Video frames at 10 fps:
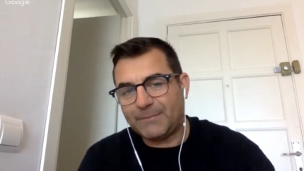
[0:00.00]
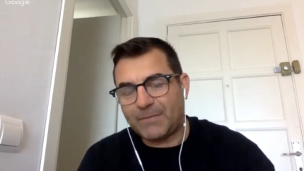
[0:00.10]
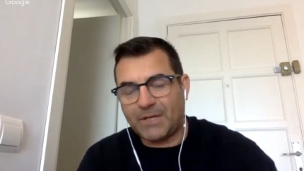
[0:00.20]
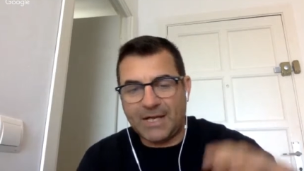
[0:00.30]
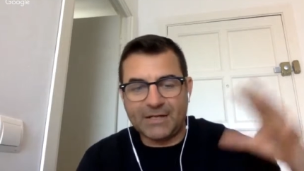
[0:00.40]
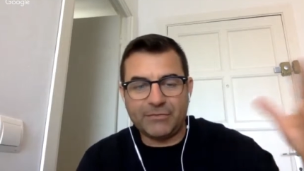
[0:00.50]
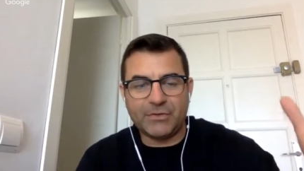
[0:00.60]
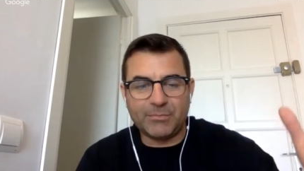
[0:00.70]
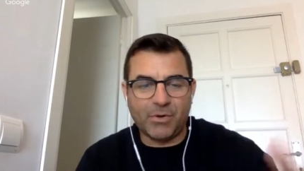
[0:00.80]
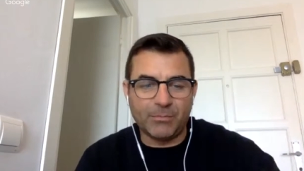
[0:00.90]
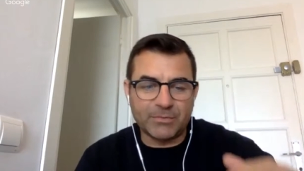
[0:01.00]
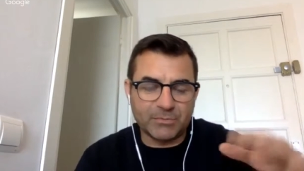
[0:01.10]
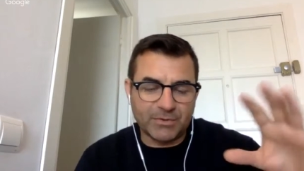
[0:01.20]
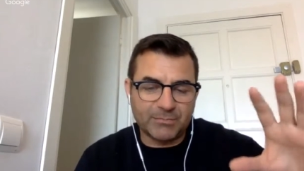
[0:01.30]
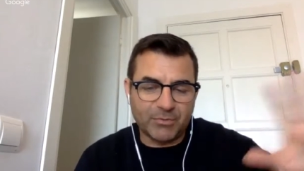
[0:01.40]
I'd had a few problems
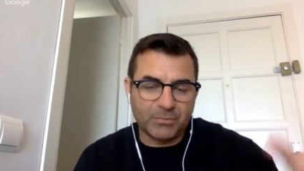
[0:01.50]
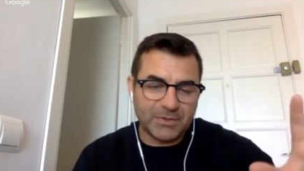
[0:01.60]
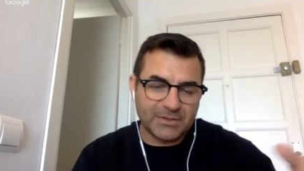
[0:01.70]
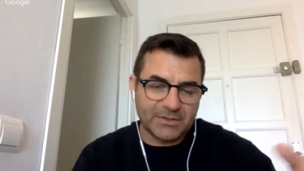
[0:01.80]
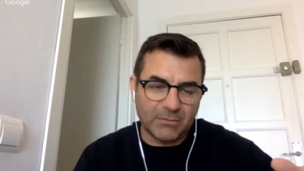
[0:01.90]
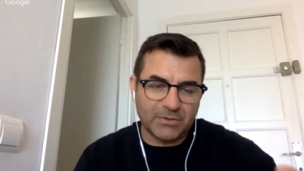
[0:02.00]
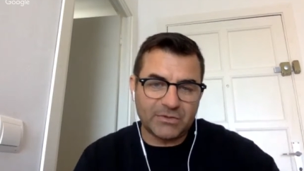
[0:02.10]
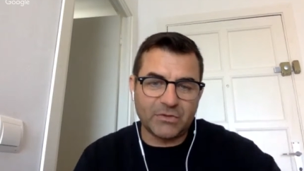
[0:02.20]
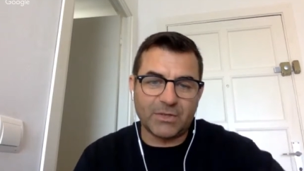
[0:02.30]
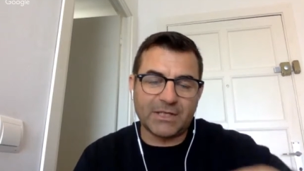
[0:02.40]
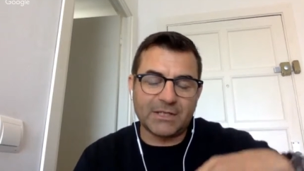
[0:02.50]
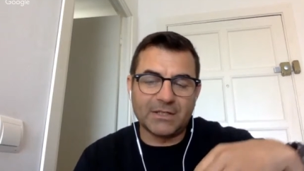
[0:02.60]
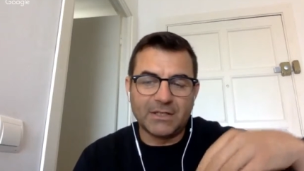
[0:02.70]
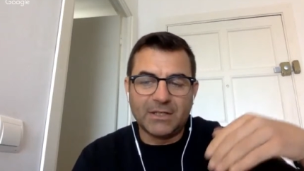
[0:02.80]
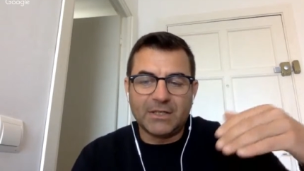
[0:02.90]
with the properties that I was doing